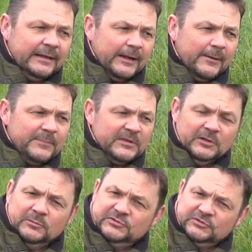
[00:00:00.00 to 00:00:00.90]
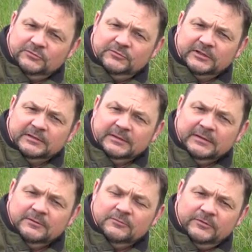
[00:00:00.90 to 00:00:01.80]
Um, you know, a softer
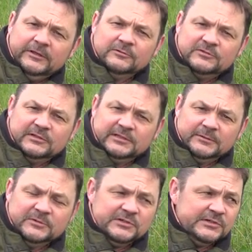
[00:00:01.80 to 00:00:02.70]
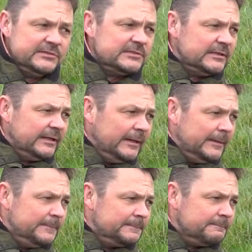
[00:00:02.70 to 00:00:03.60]
feel to the images.
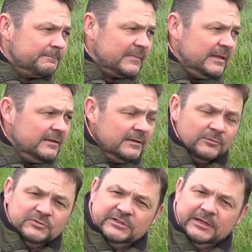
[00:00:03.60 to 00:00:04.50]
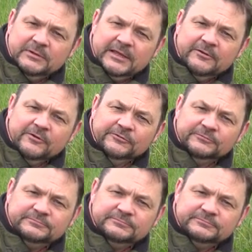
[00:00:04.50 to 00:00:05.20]
Um, we'll see how we get on.